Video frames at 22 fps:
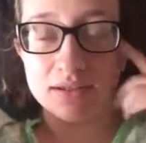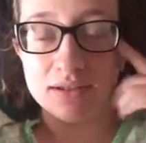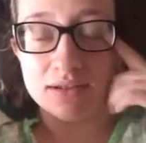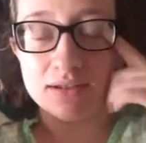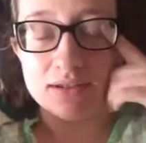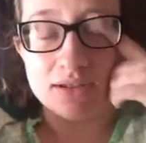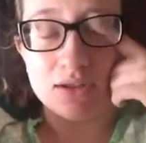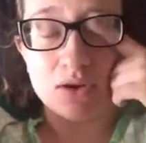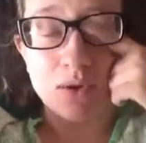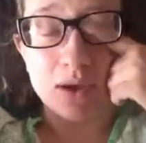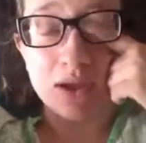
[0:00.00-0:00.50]

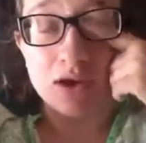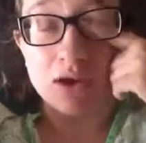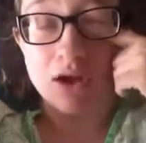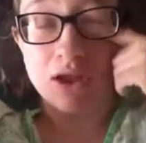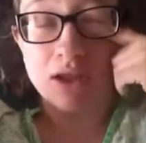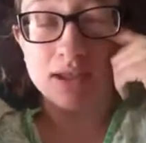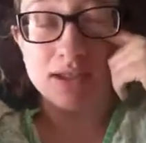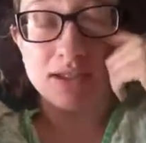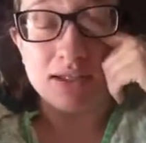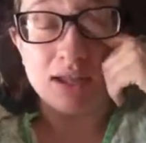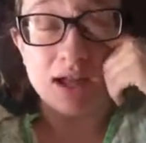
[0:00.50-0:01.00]
So I
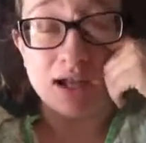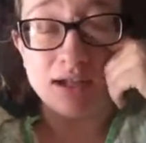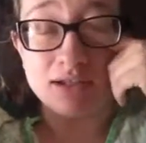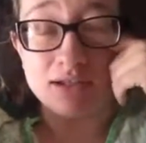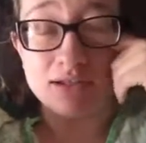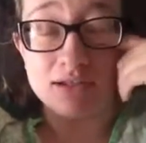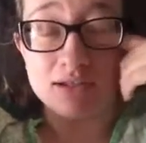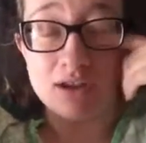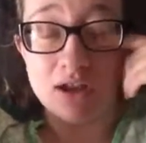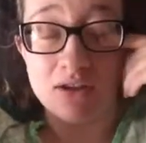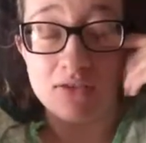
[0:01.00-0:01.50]
called the
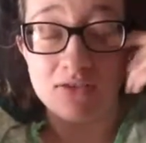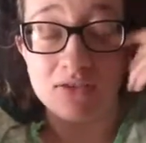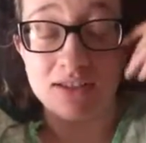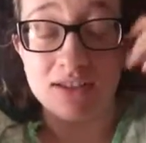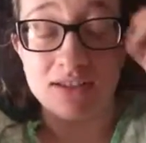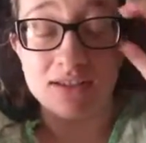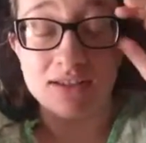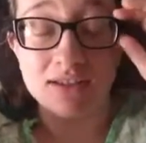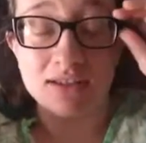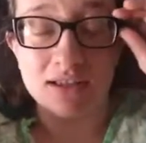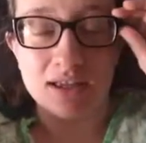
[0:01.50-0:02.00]
doctor's
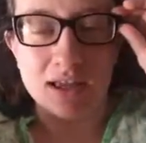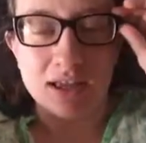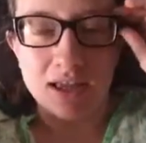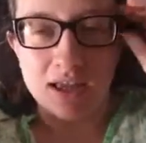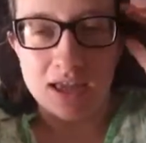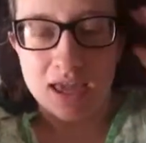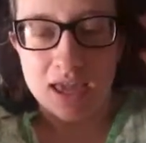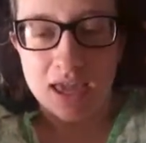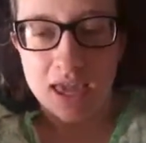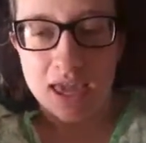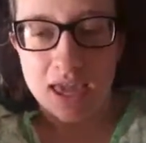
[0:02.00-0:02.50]
office
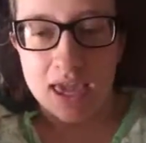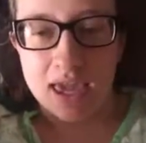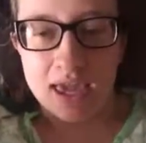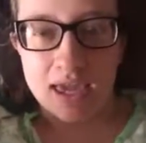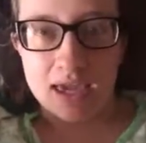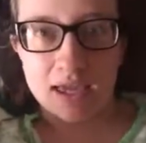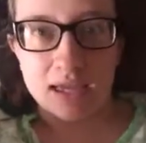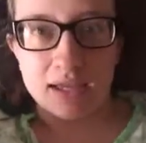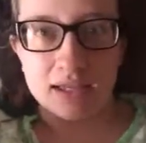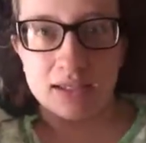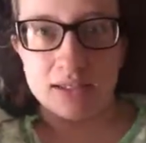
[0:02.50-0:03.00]

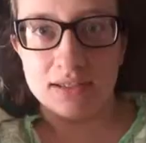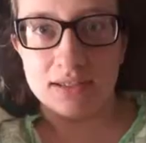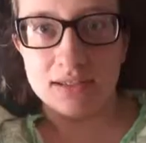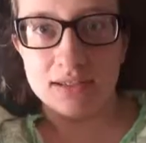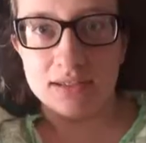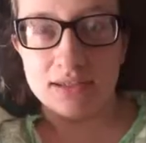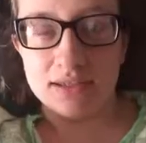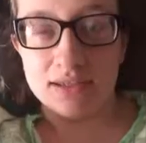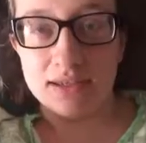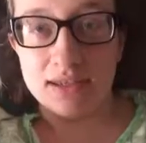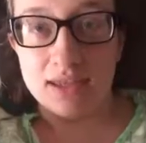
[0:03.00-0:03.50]

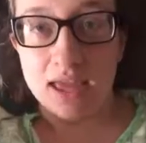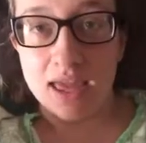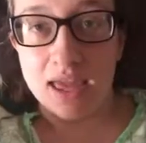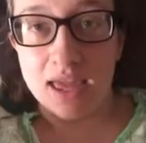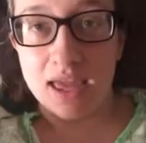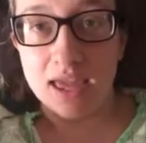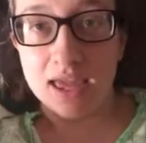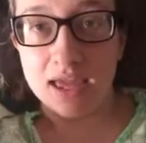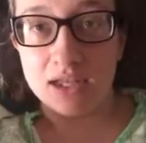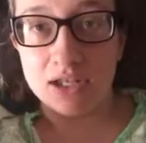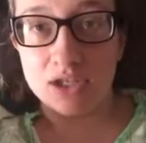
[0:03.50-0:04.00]
and
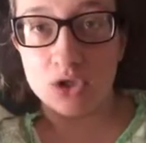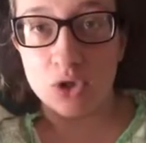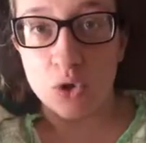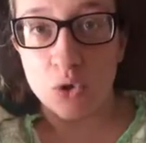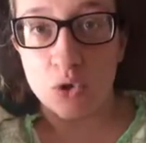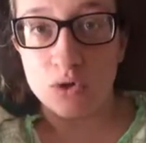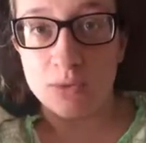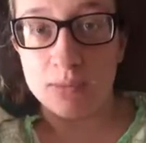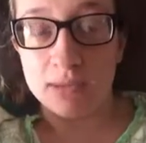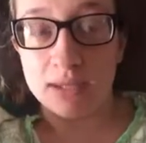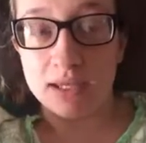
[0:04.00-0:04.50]
they
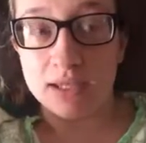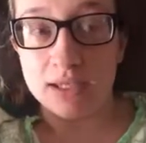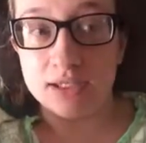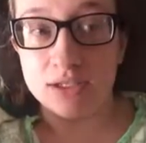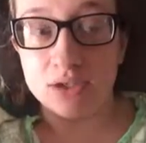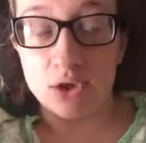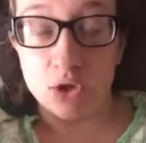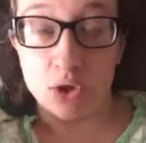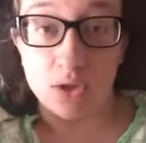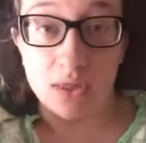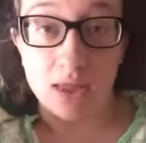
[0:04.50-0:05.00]
told me
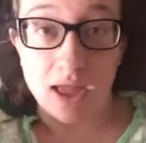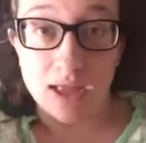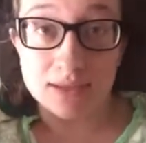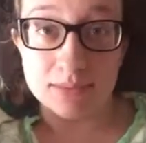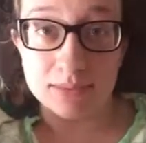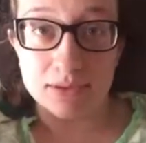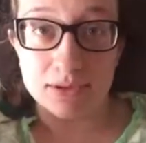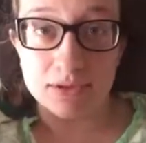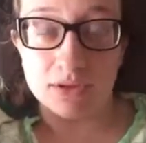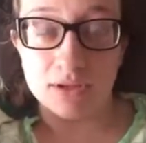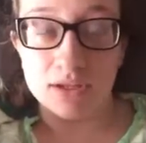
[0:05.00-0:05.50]
to go to the
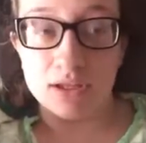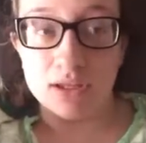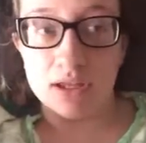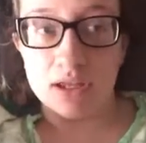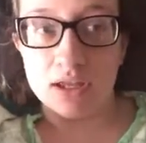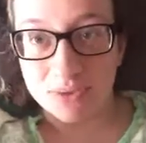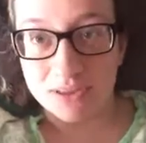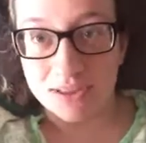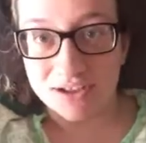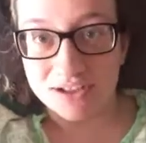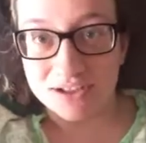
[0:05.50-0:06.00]
hospital.
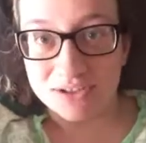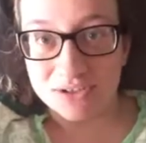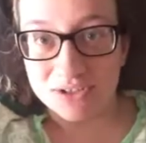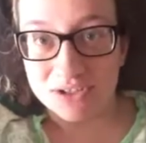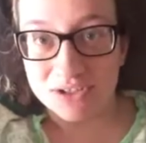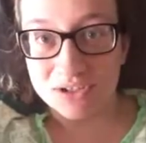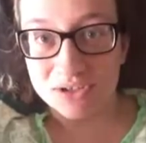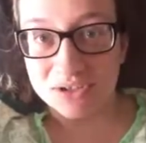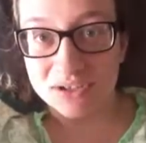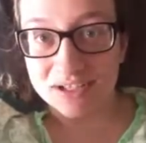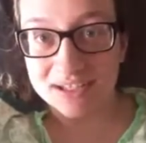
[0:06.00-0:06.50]
Long
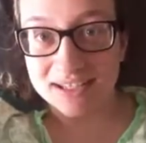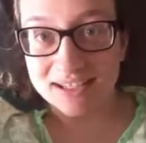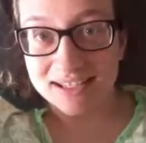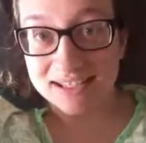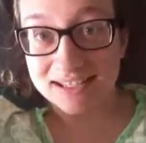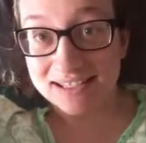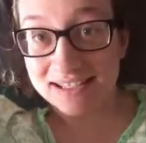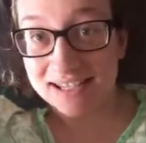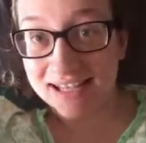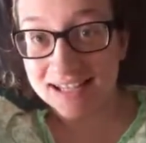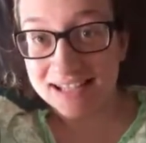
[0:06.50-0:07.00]
story short, they
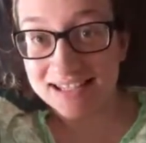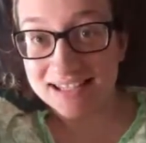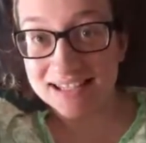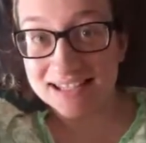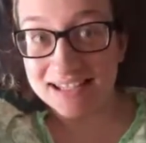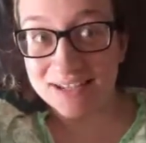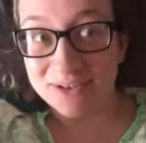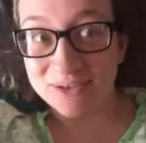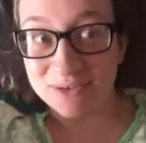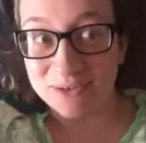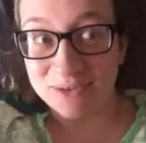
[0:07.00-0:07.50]
did tests
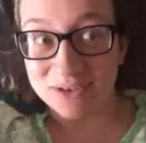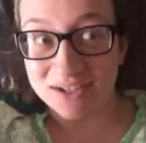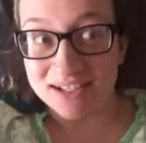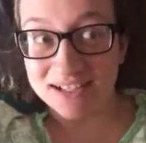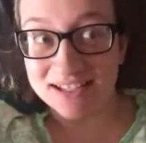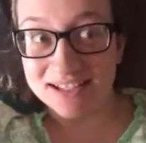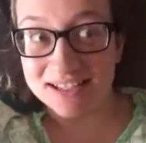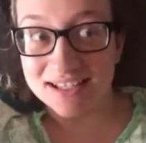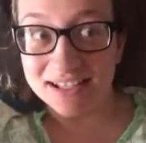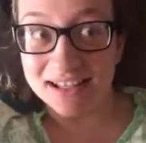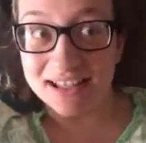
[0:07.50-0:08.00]
and
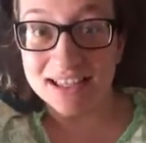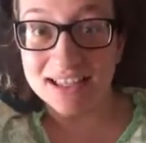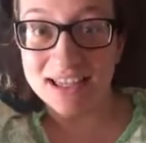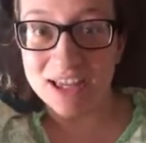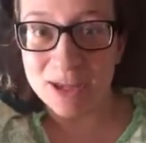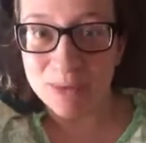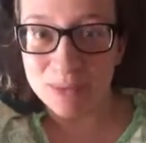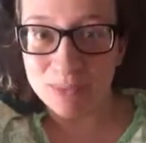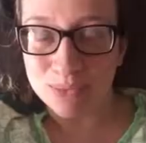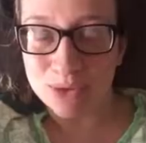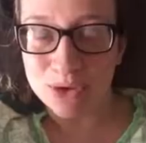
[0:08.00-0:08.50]
they're like,
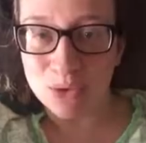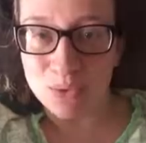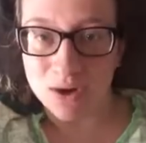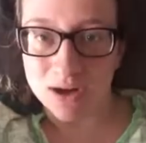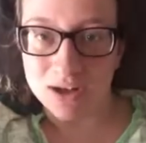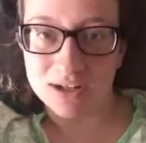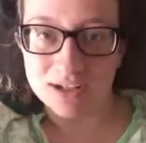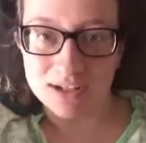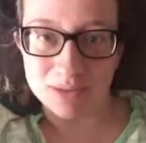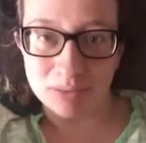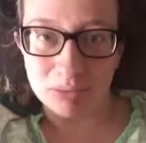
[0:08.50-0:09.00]
yep, your
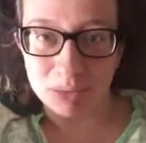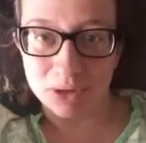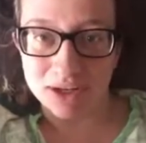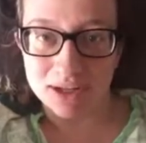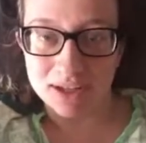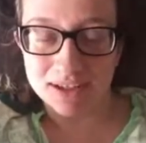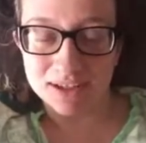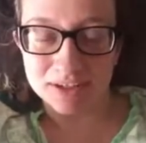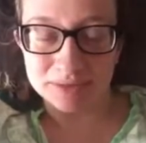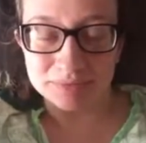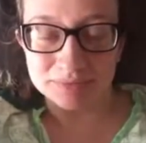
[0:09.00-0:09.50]
water did
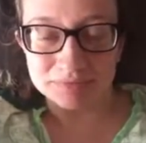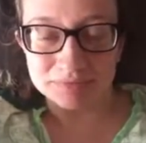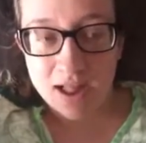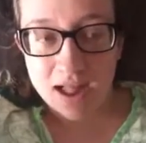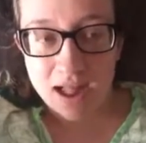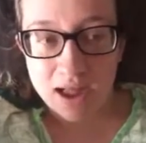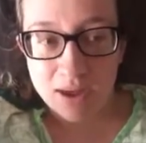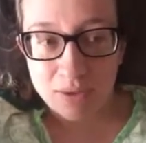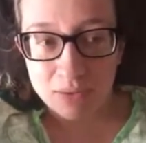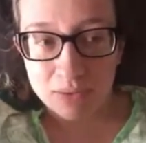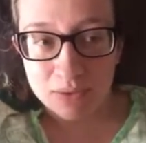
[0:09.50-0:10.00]
break.
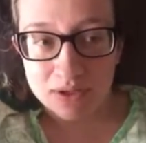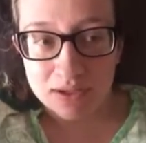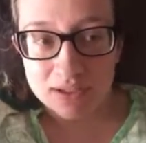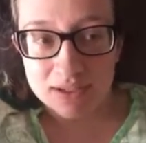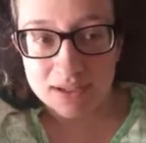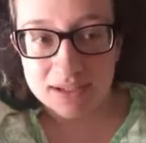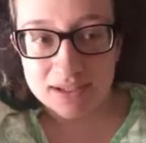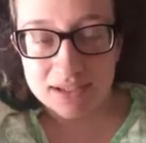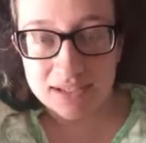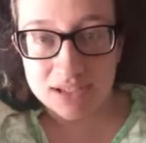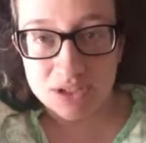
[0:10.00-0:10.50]
I
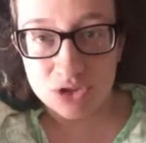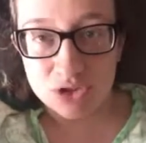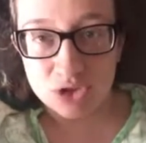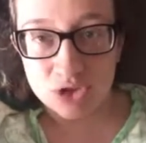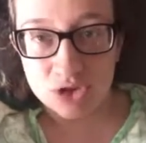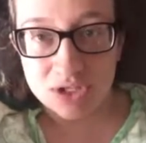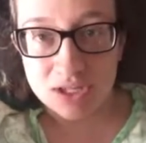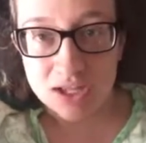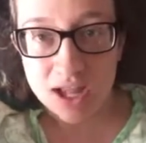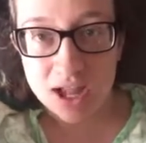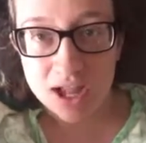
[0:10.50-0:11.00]
was in
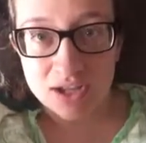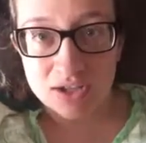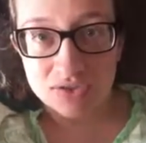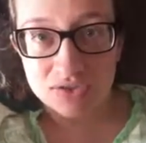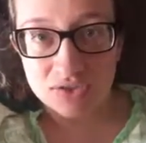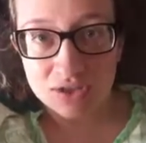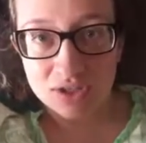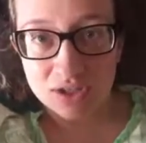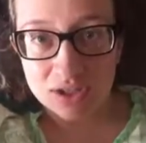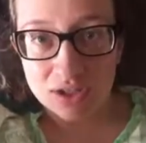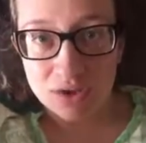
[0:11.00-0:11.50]

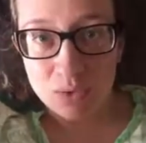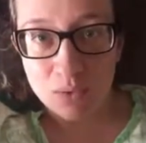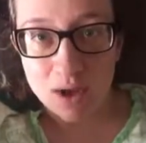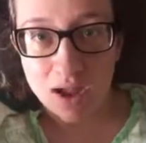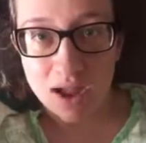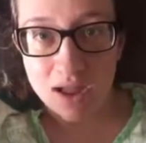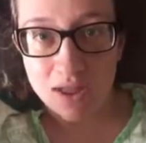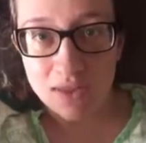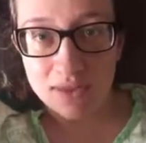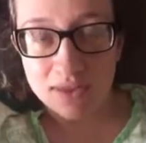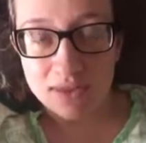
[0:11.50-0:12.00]
triage for a little
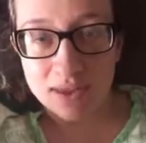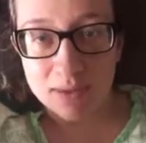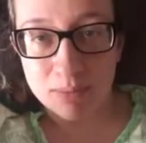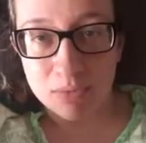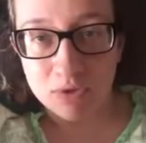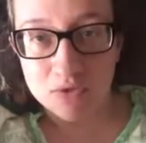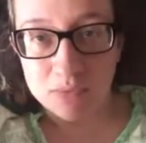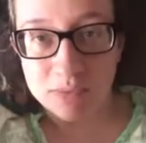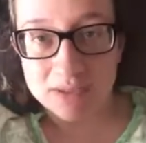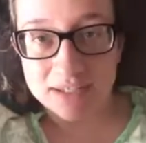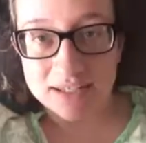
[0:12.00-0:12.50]
while, then they
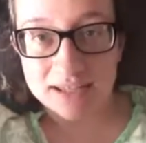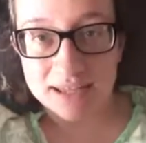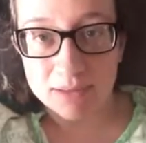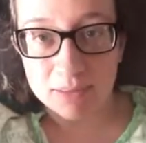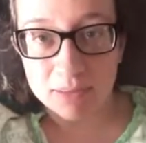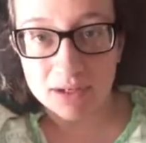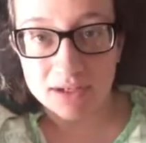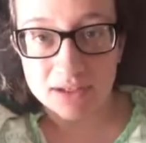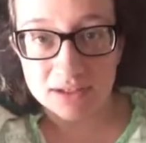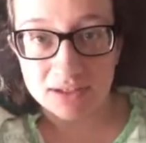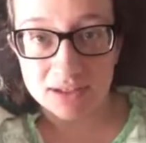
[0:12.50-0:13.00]
moved me to
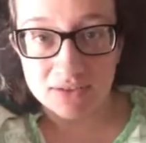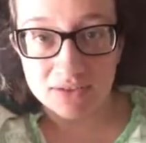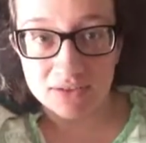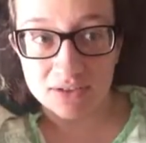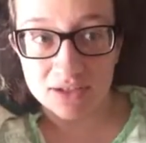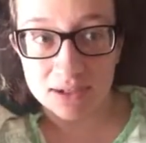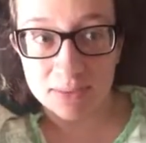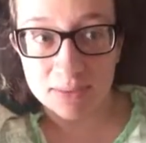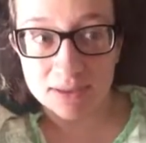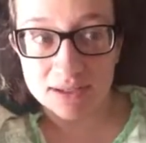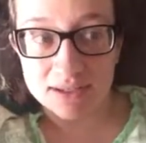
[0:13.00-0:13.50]
labor and
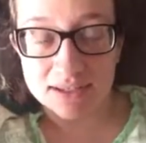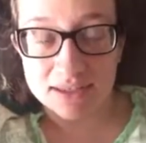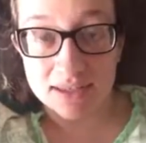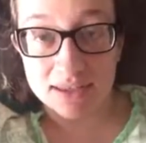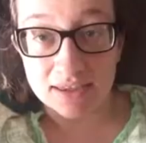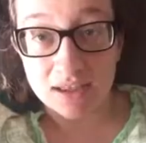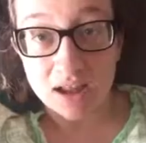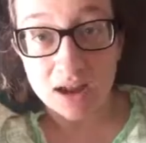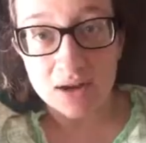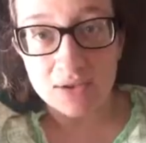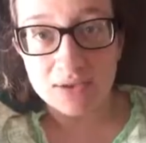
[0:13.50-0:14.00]
delivery because they
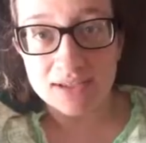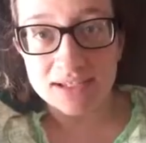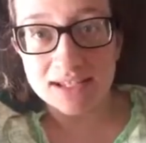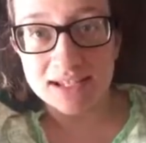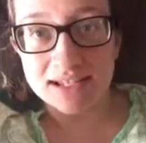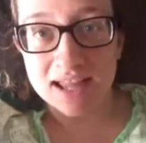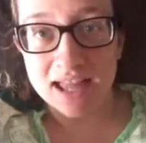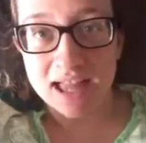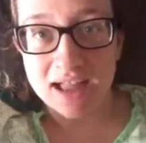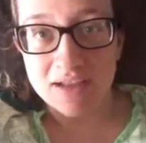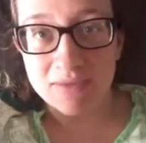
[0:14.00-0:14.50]
thought I was
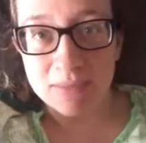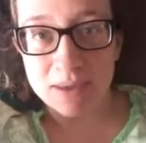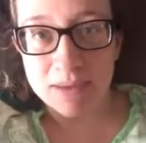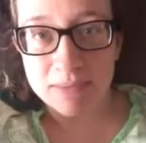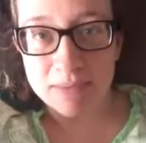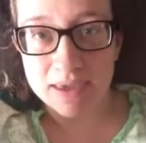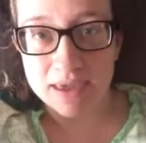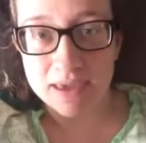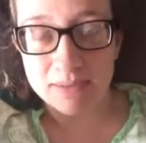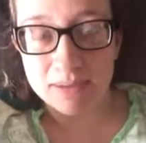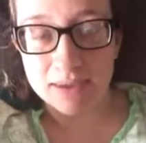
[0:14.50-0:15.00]
gonna have my
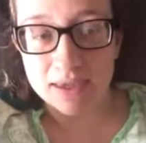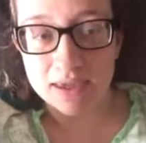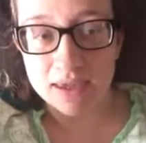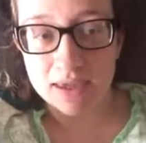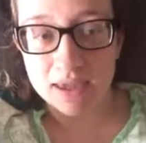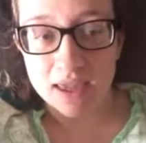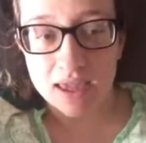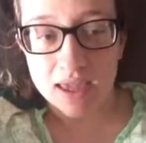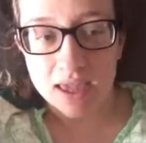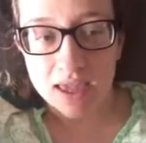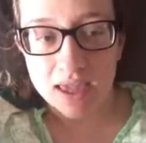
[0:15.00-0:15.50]
baby,
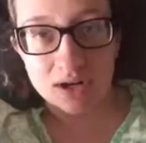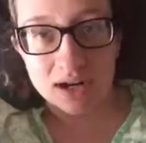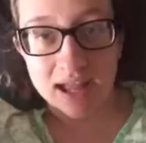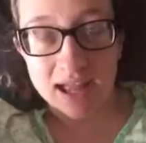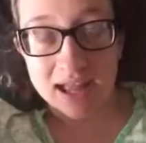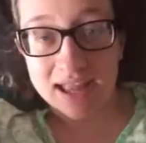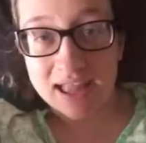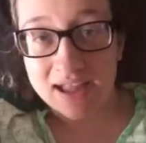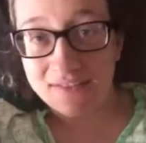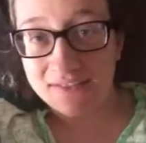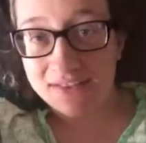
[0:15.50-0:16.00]
or
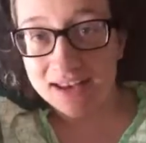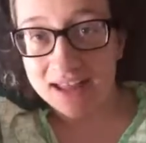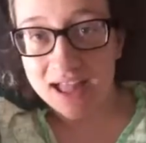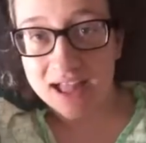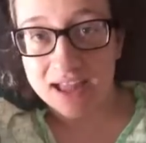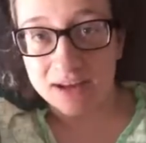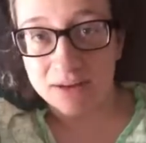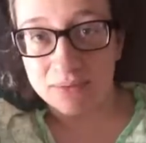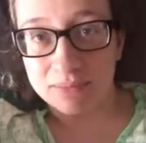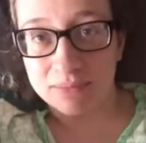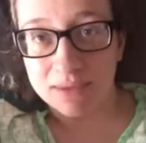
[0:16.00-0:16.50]
I haven't
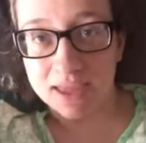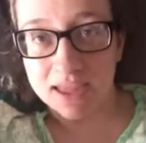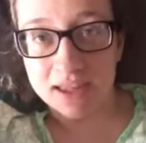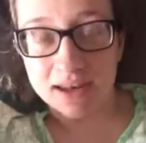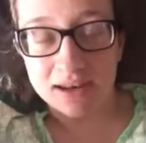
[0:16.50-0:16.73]
had him yet.